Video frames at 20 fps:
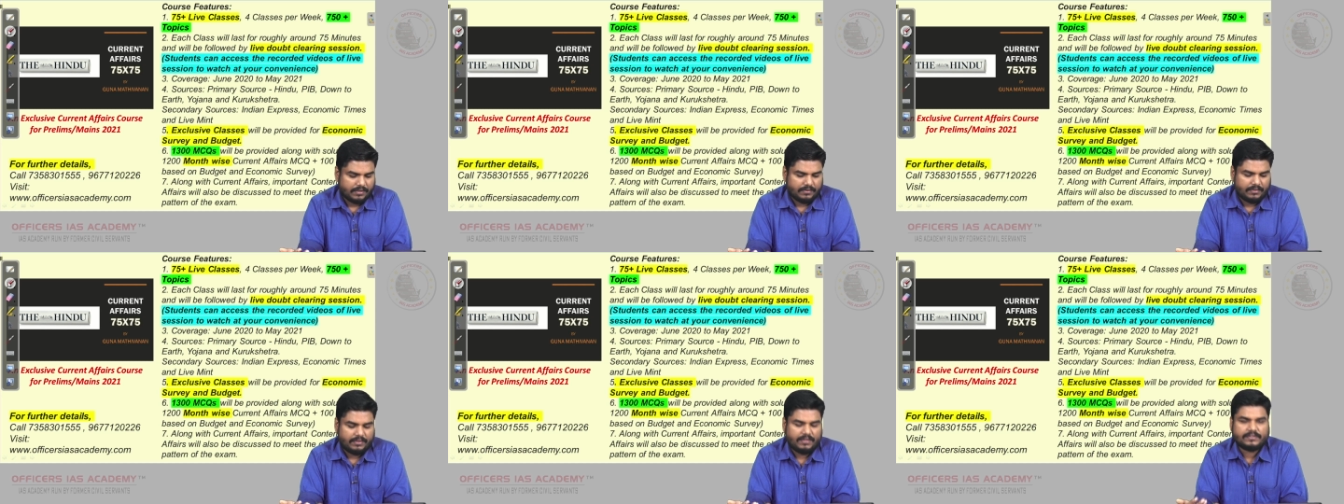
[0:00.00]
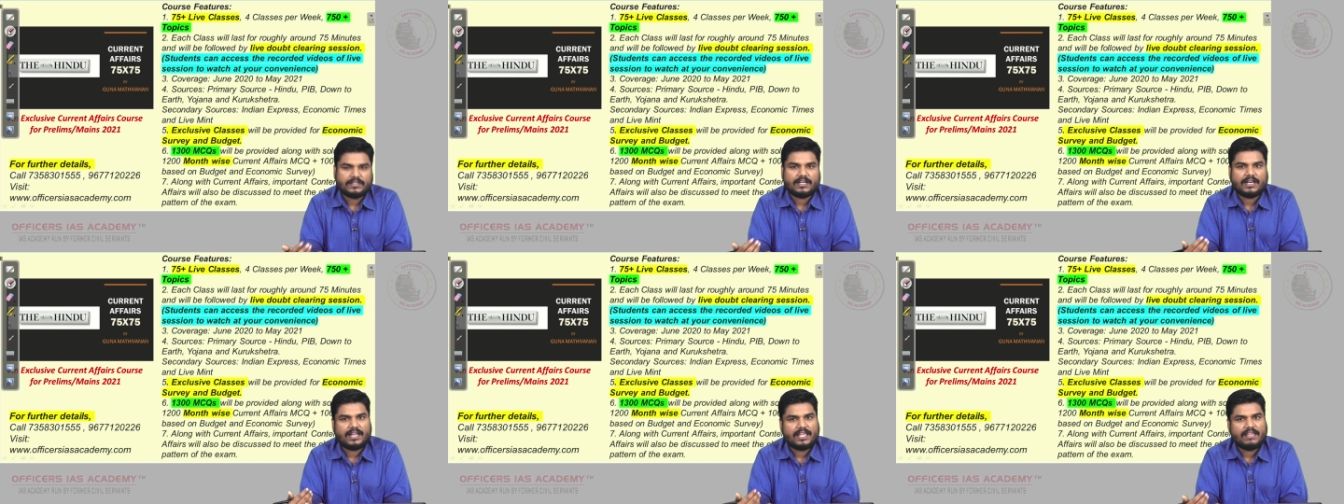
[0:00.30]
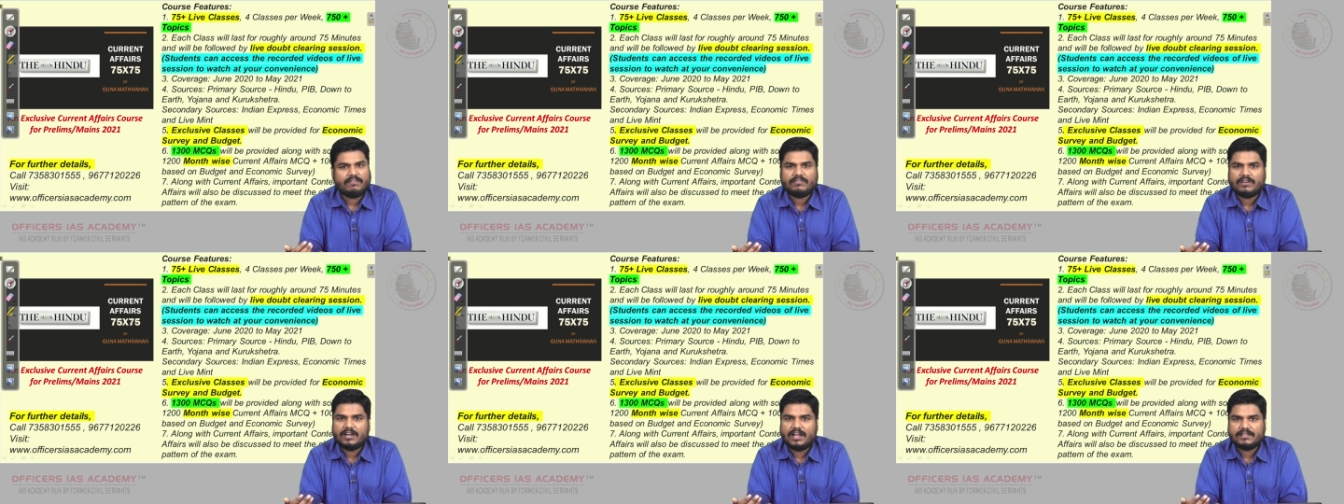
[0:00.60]
these are
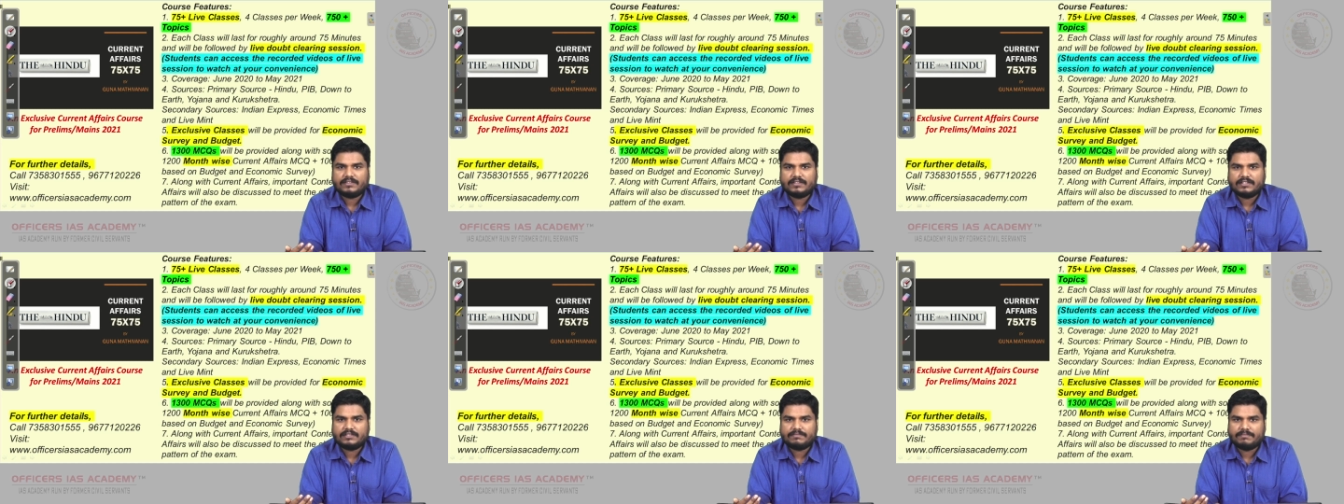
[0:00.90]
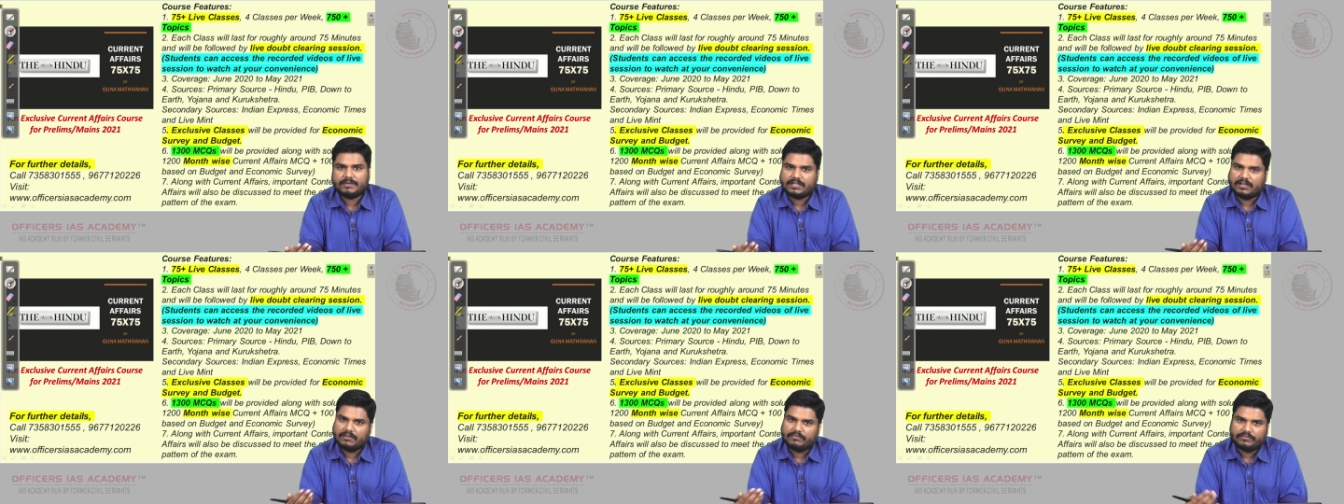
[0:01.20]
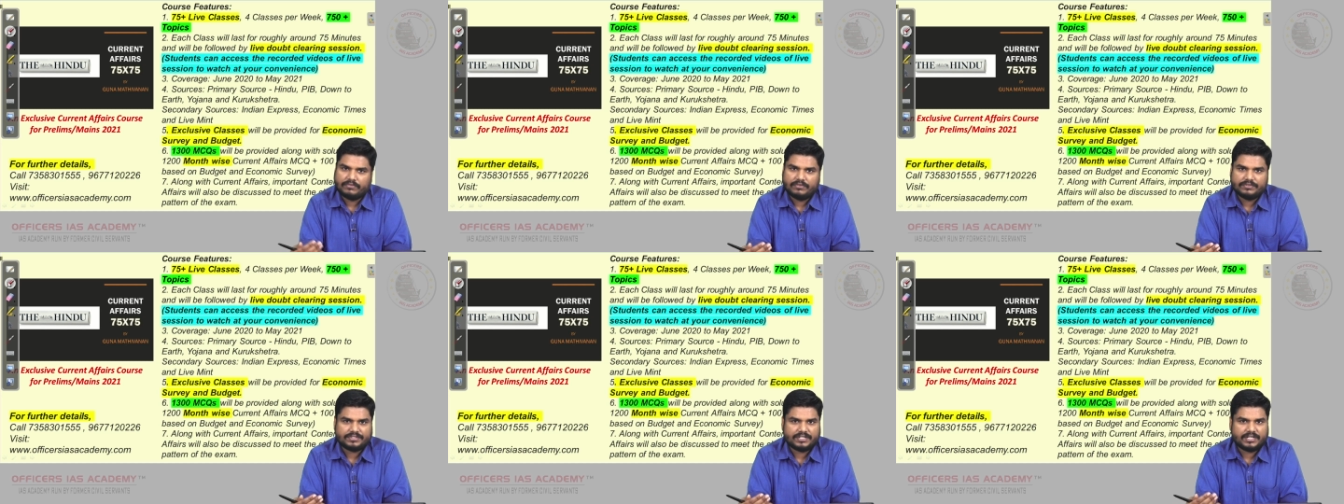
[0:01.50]
live classes, but
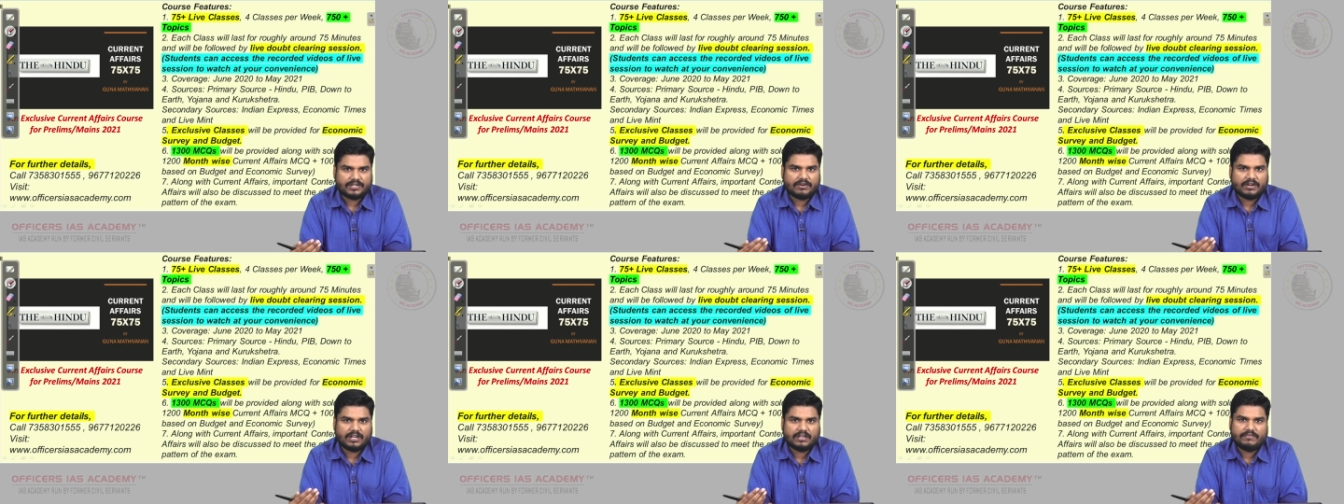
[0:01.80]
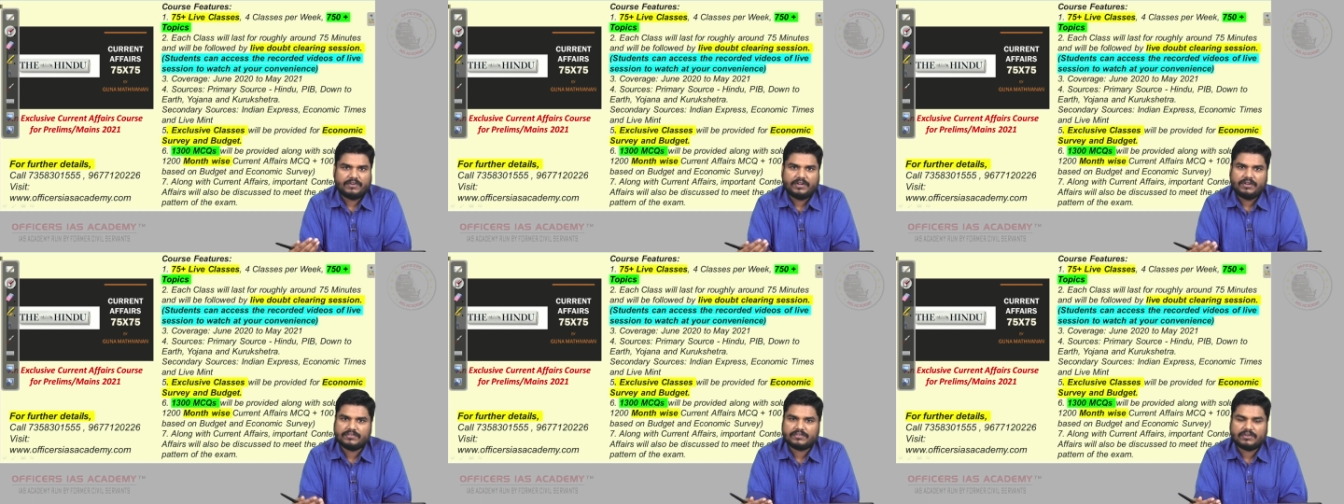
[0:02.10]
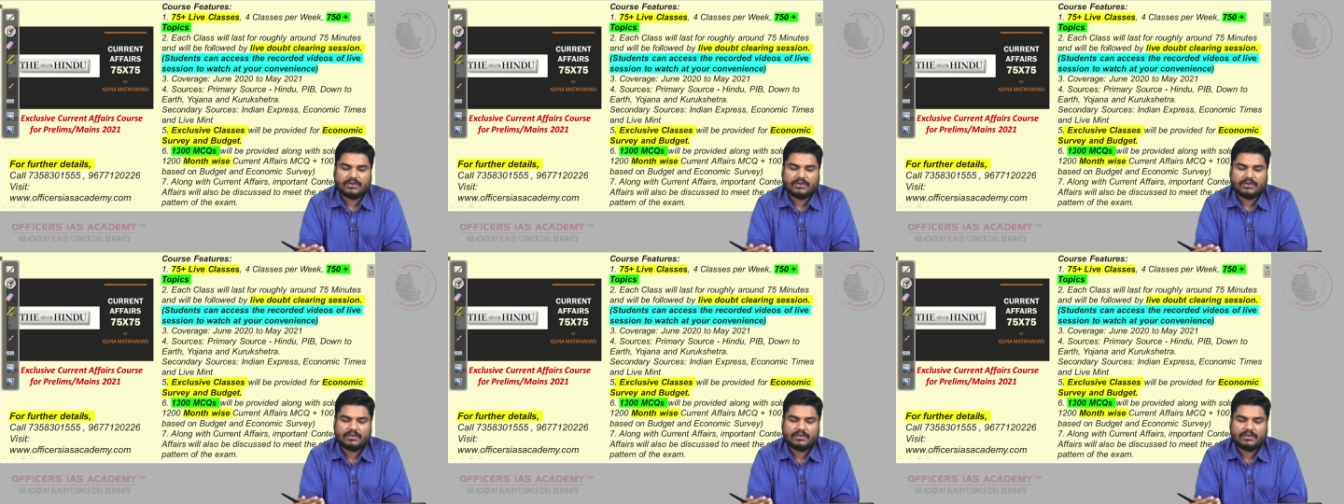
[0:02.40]
of course, recorded videos